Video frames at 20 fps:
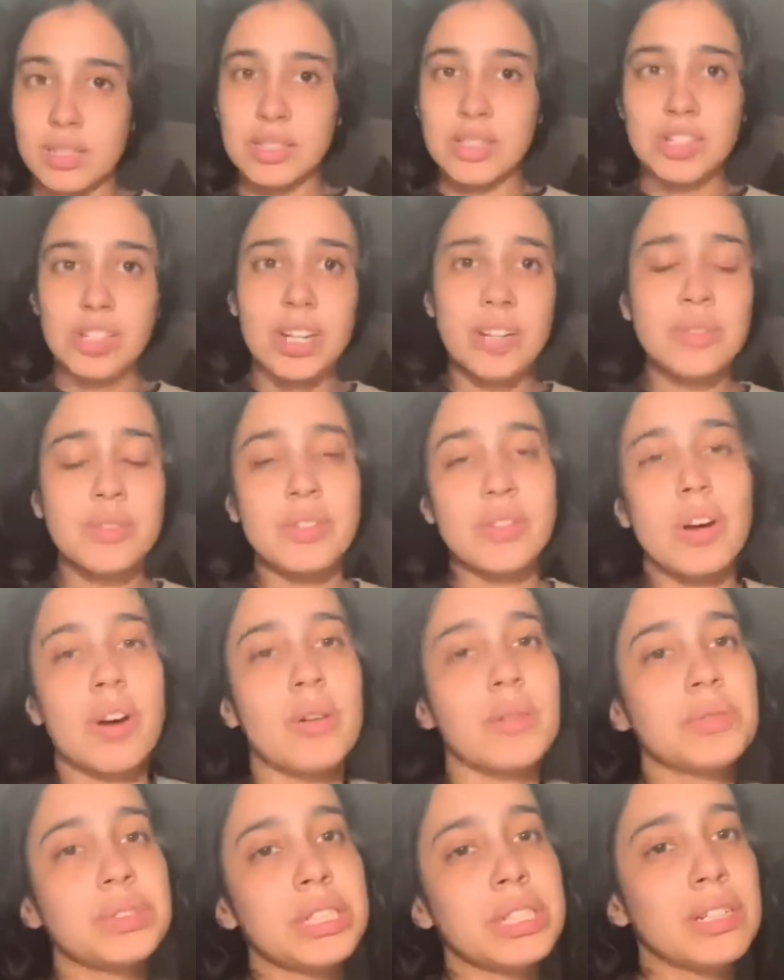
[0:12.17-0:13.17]
This channel is
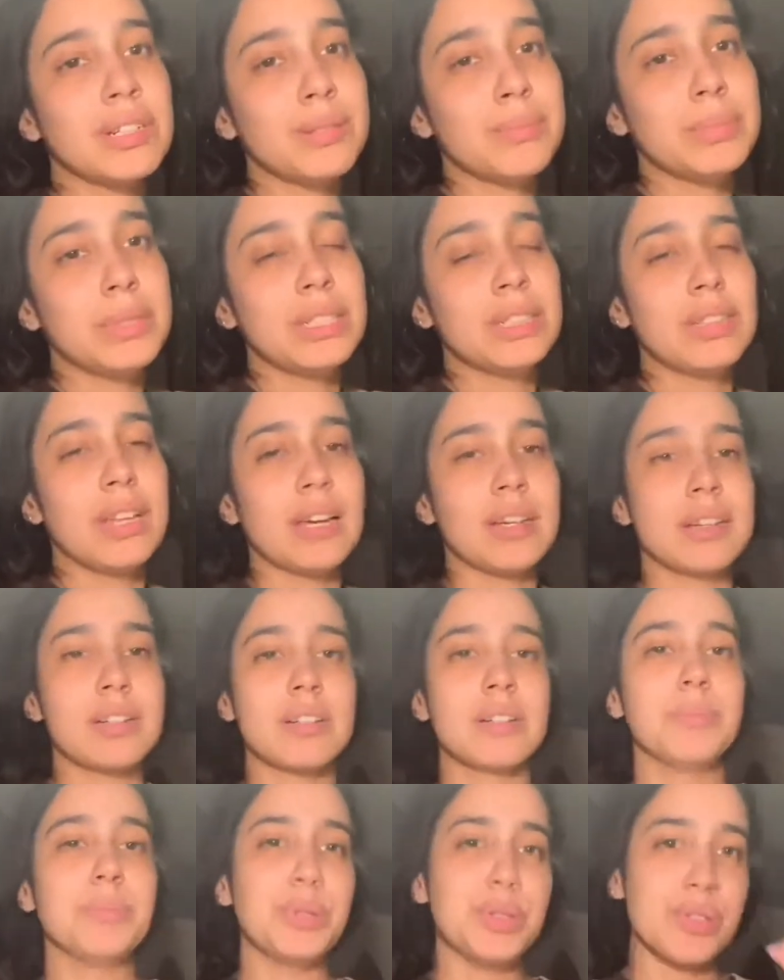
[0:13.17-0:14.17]
not only gonna be like
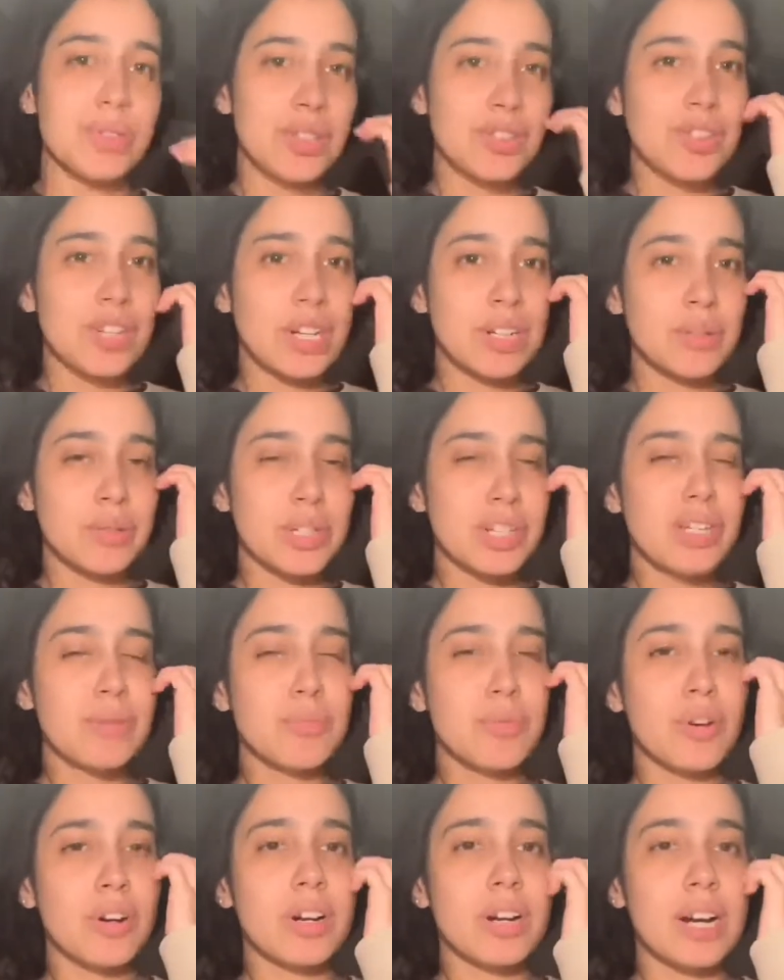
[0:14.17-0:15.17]
a music channel
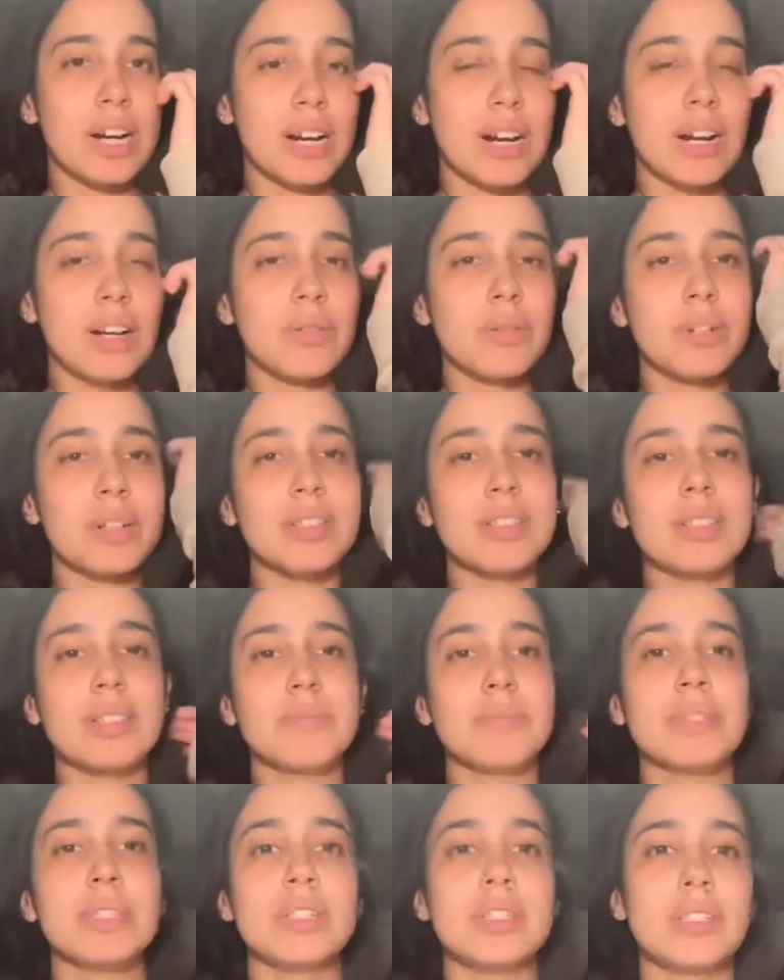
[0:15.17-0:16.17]
anymore, I kind of want it
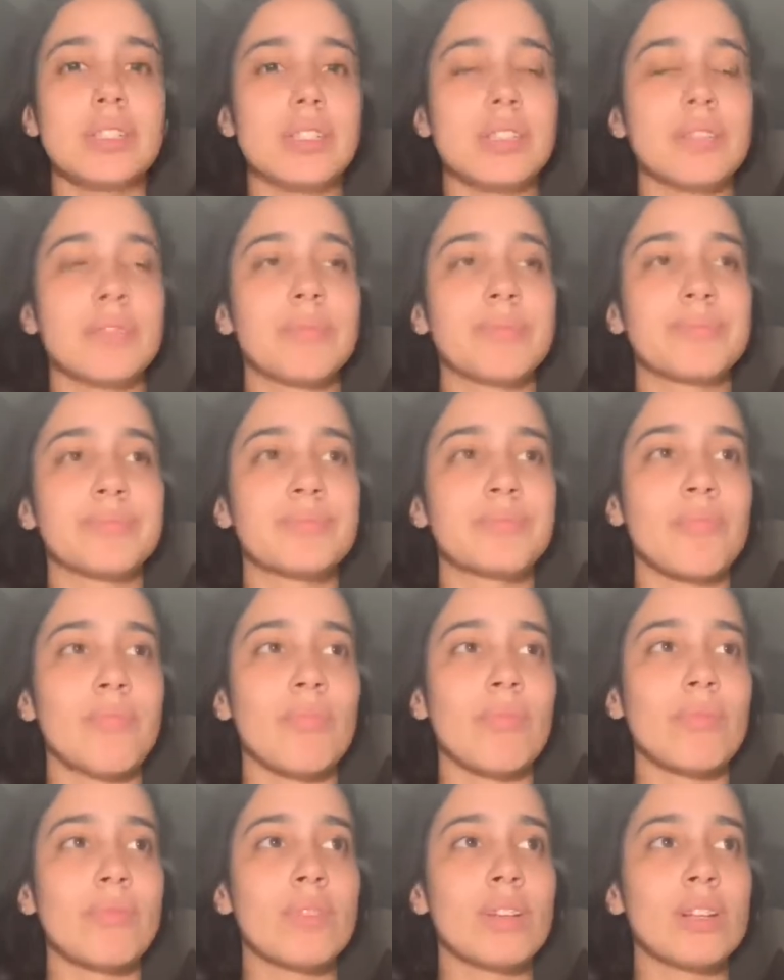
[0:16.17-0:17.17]
to be
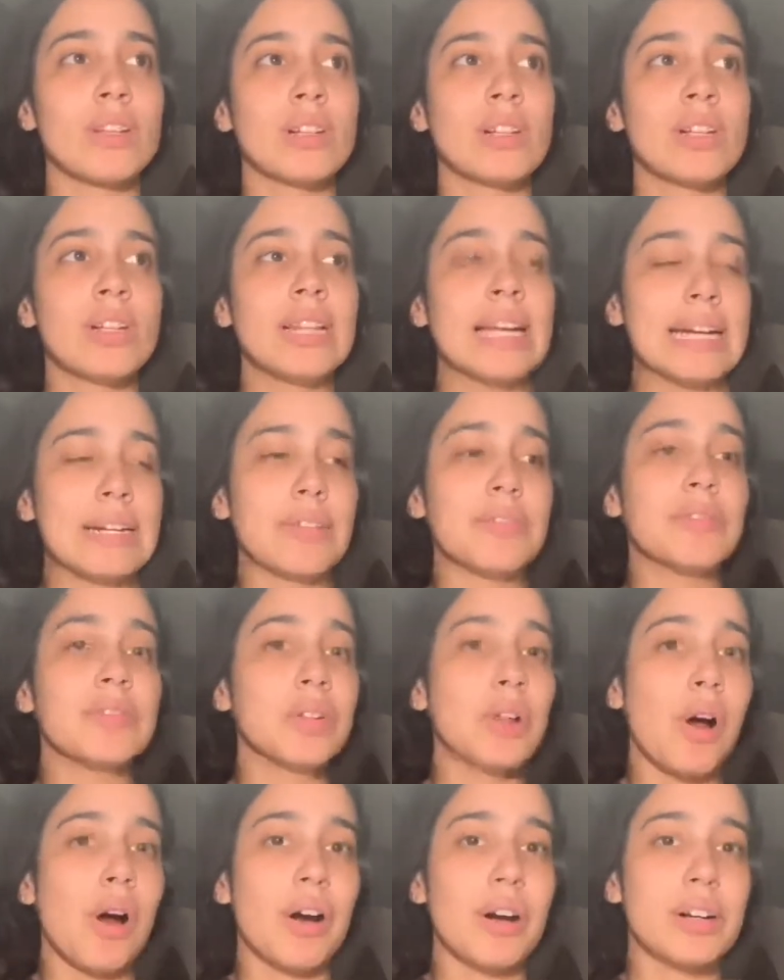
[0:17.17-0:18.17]
like a
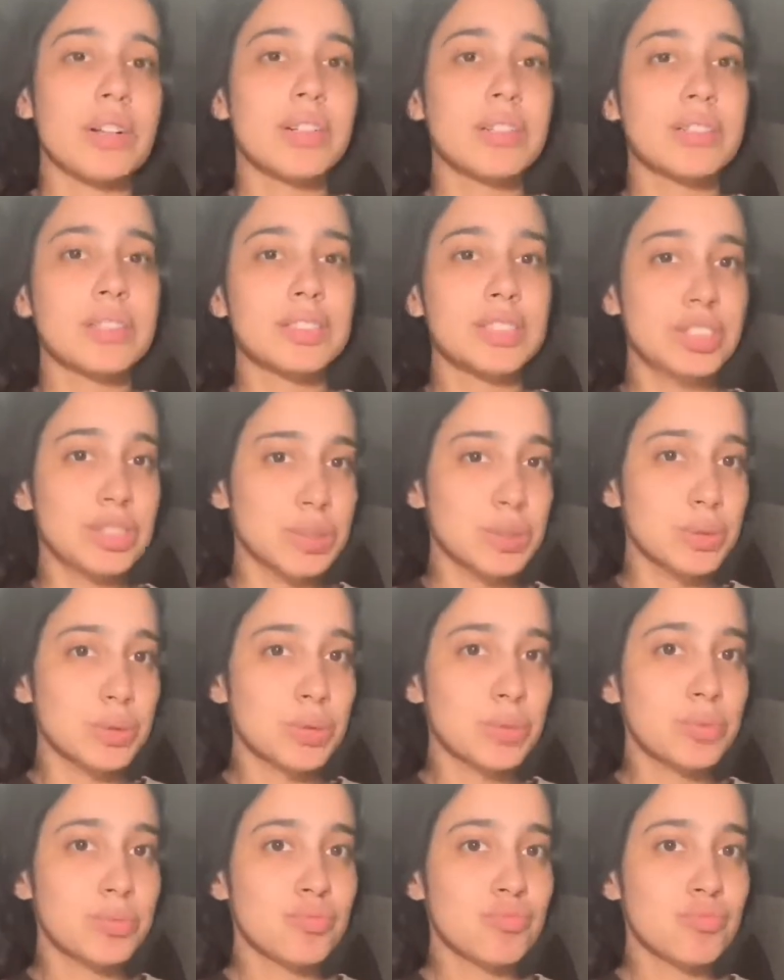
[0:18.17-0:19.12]
vlog too.